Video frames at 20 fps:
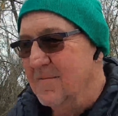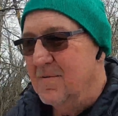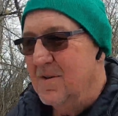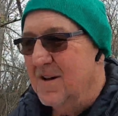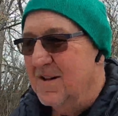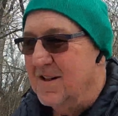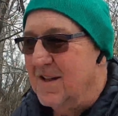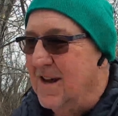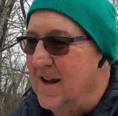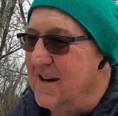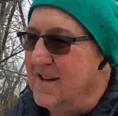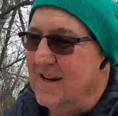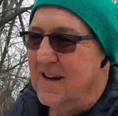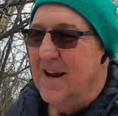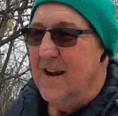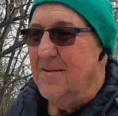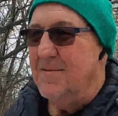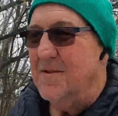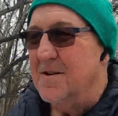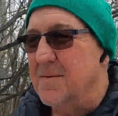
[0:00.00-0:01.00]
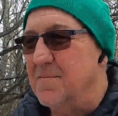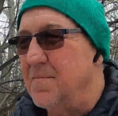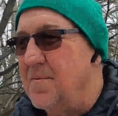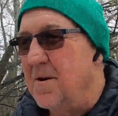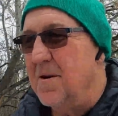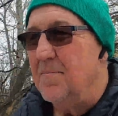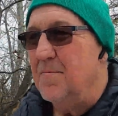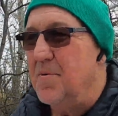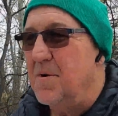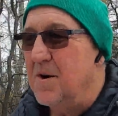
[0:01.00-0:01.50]
But that game should
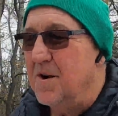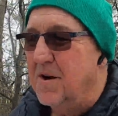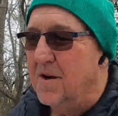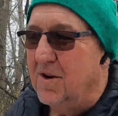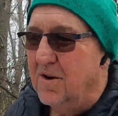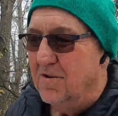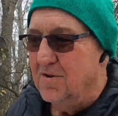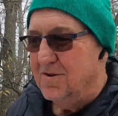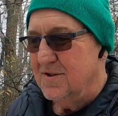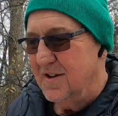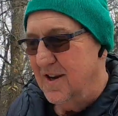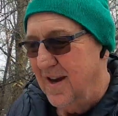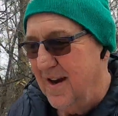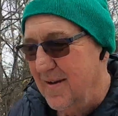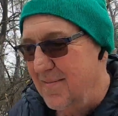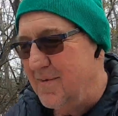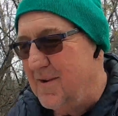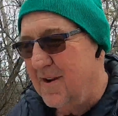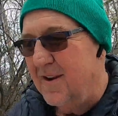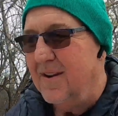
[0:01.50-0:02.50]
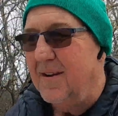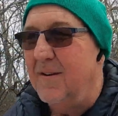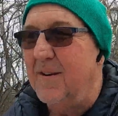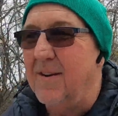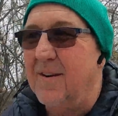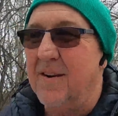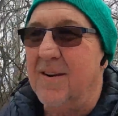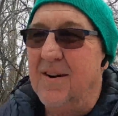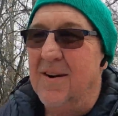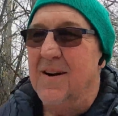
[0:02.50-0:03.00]
be a pretty close game, and I'll
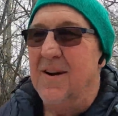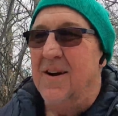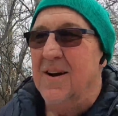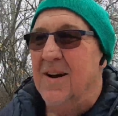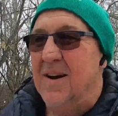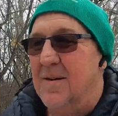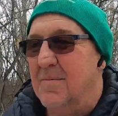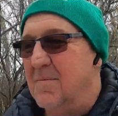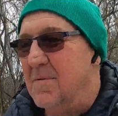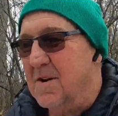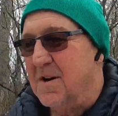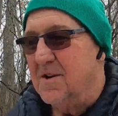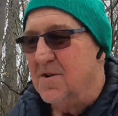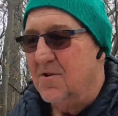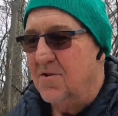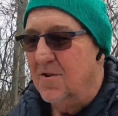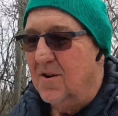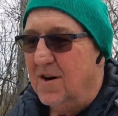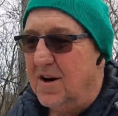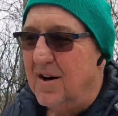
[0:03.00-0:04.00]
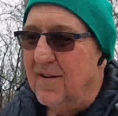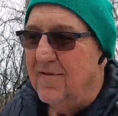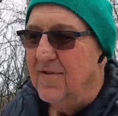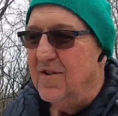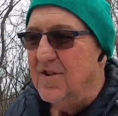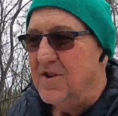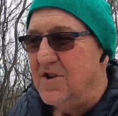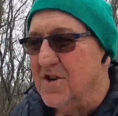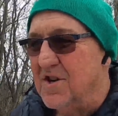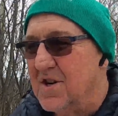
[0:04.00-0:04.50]
be tuning in
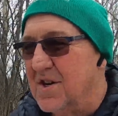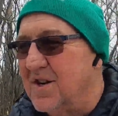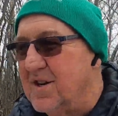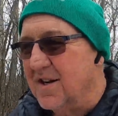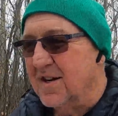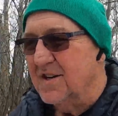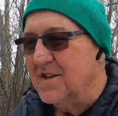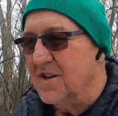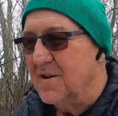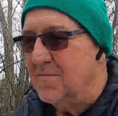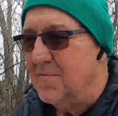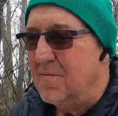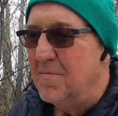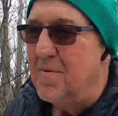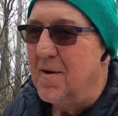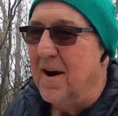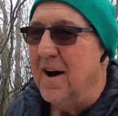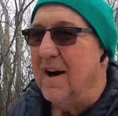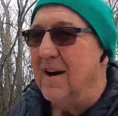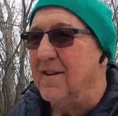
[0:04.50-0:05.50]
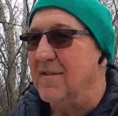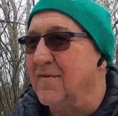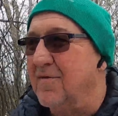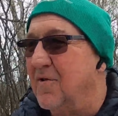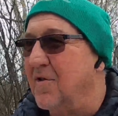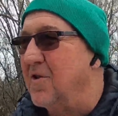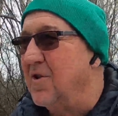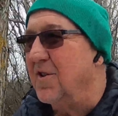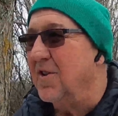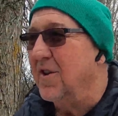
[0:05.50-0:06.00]
for sure. It should be back and
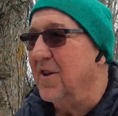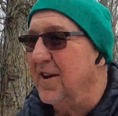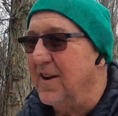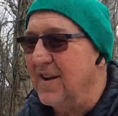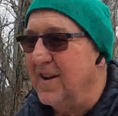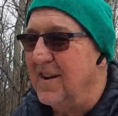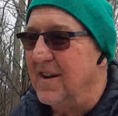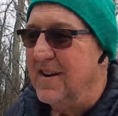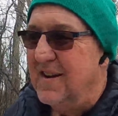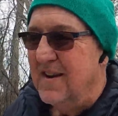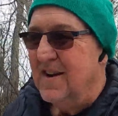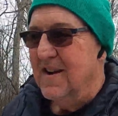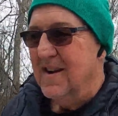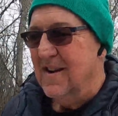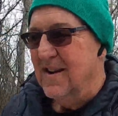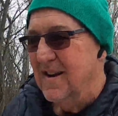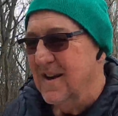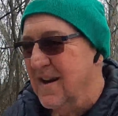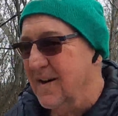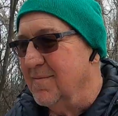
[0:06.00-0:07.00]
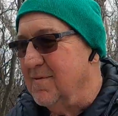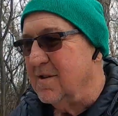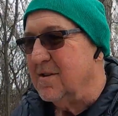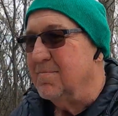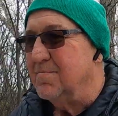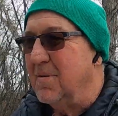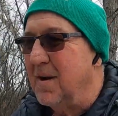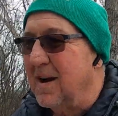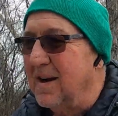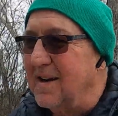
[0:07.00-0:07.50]
forth. I'm
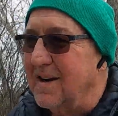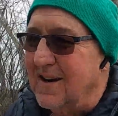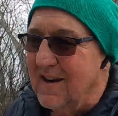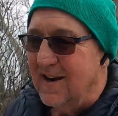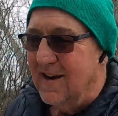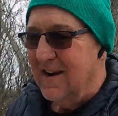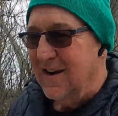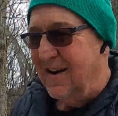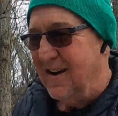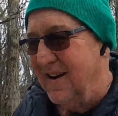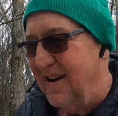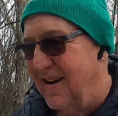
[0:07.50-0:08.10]
expecting.